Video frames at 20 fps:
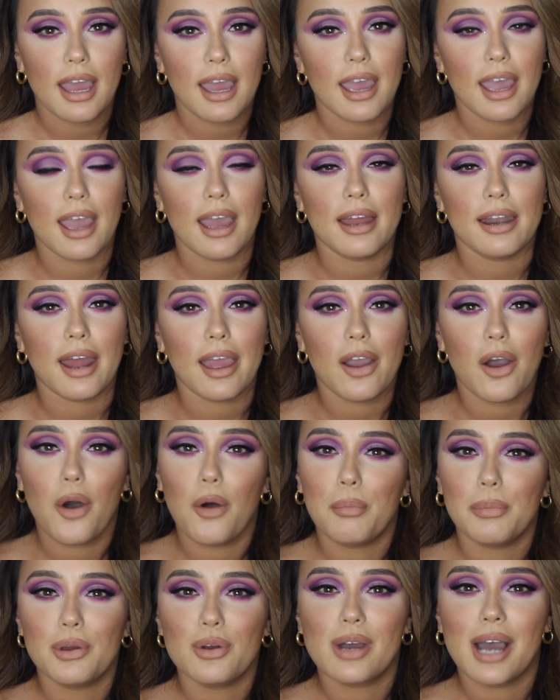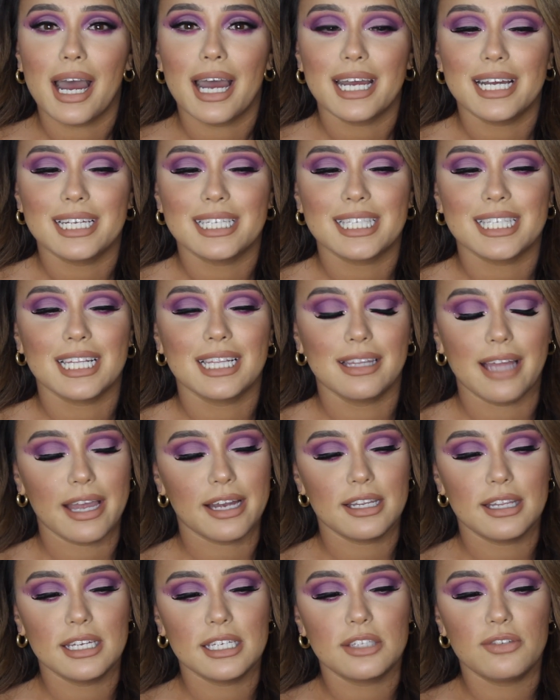and I hope you guys
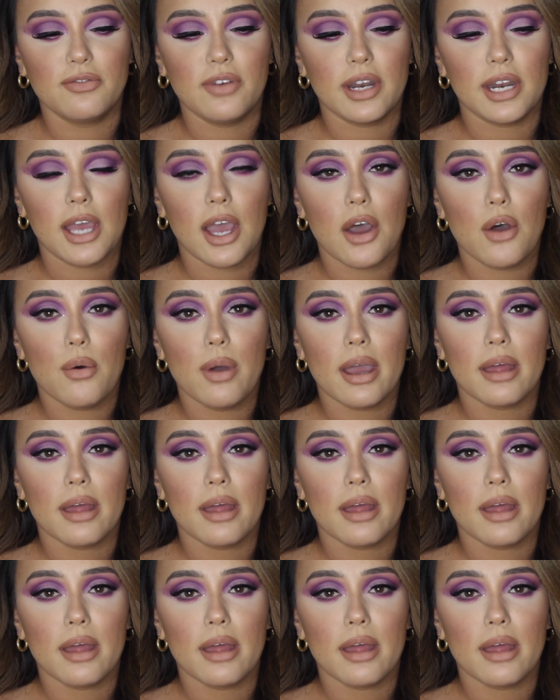liked this video,